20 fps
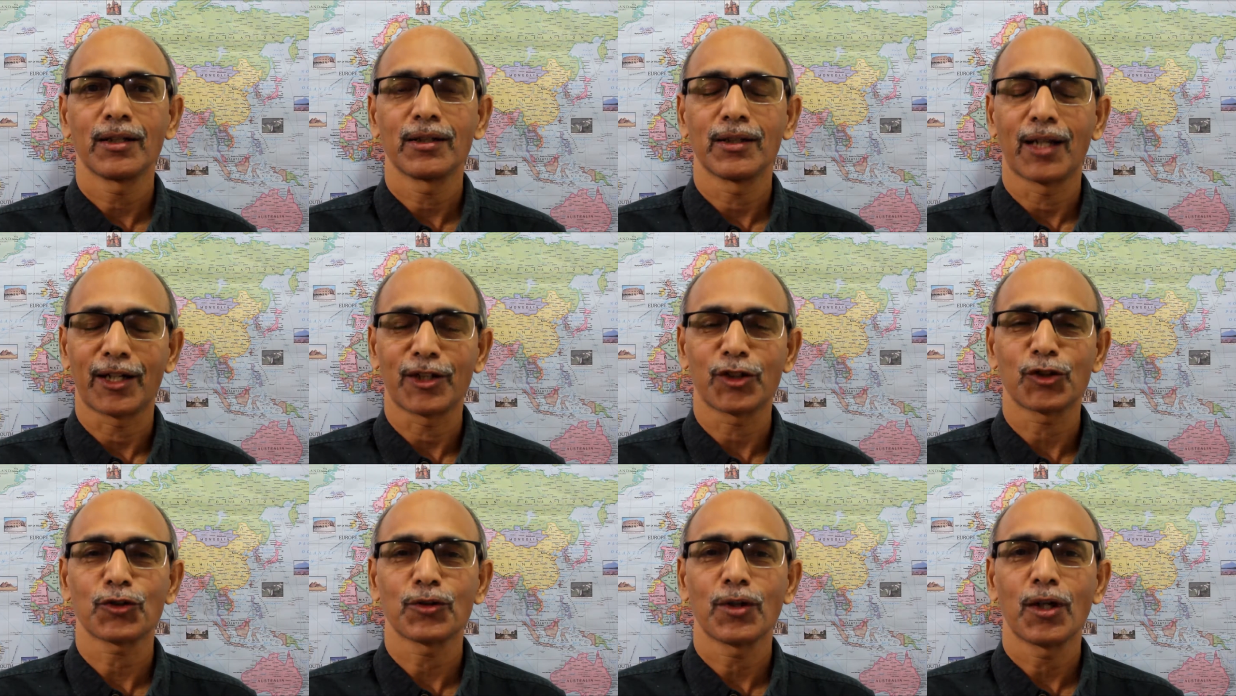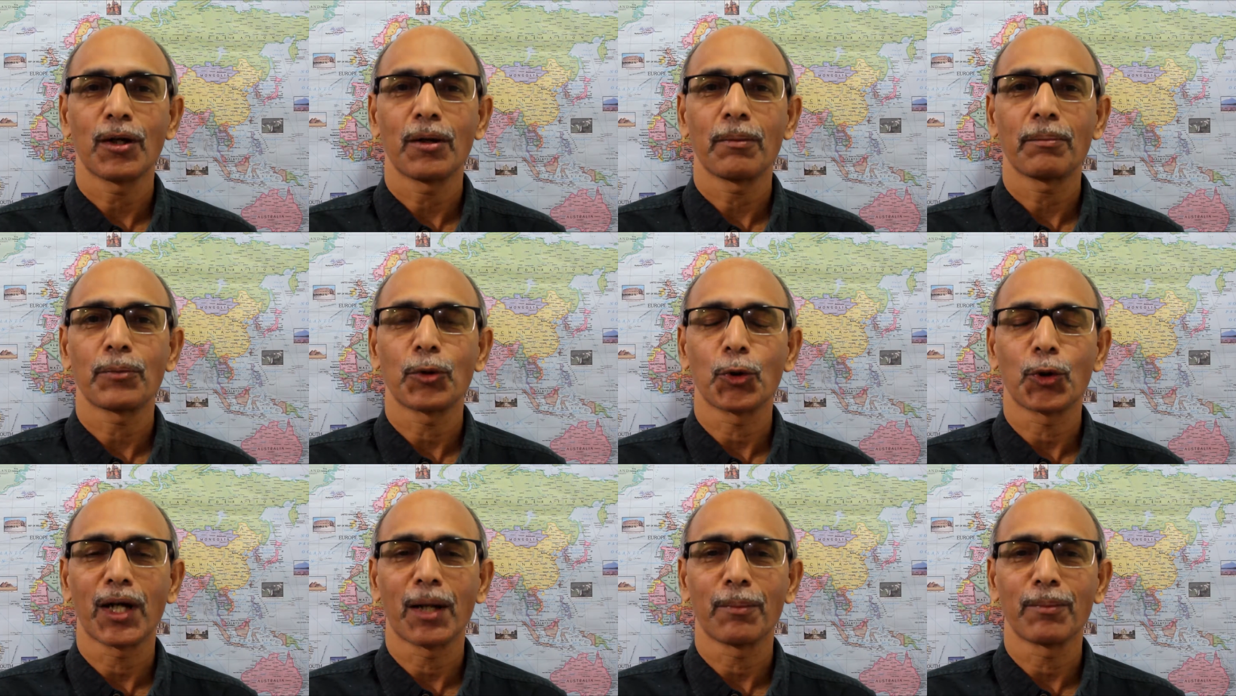that is
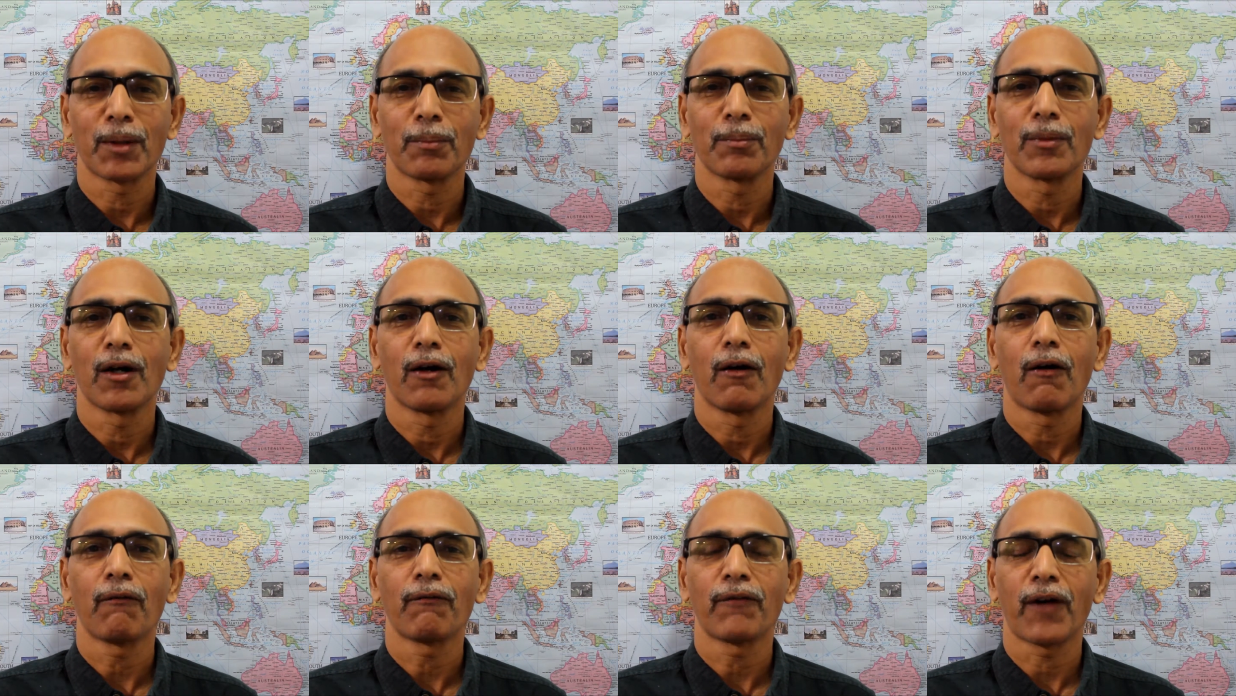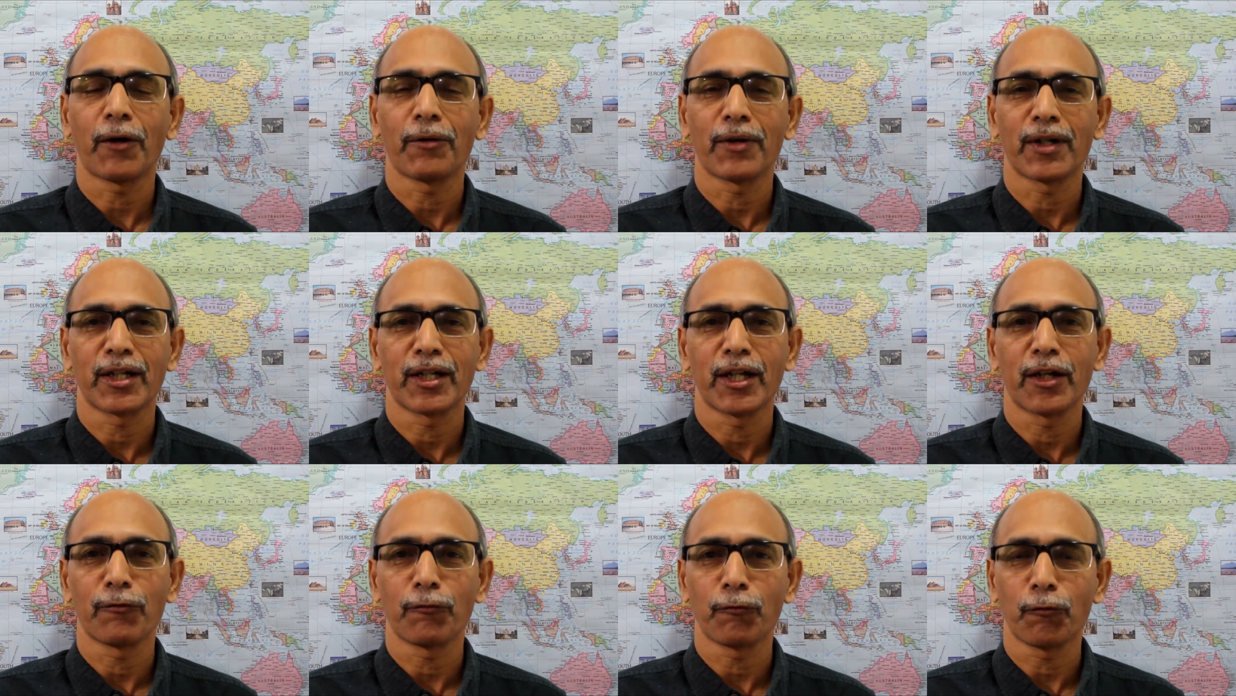program number
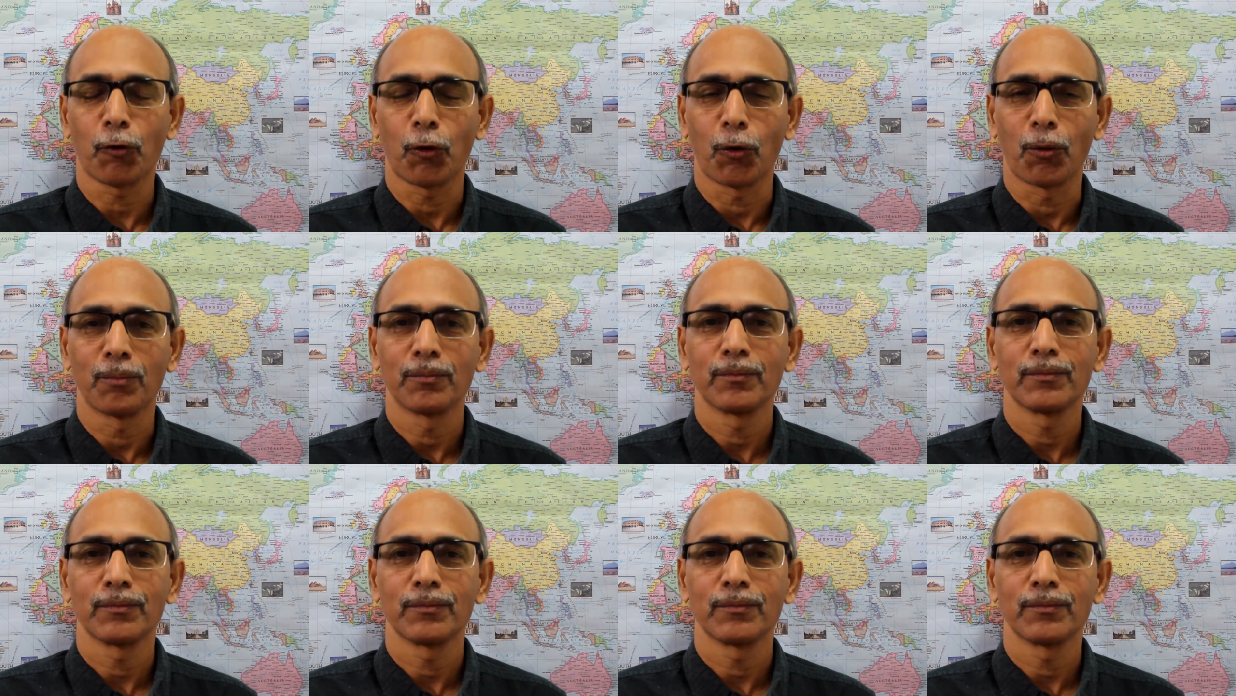504.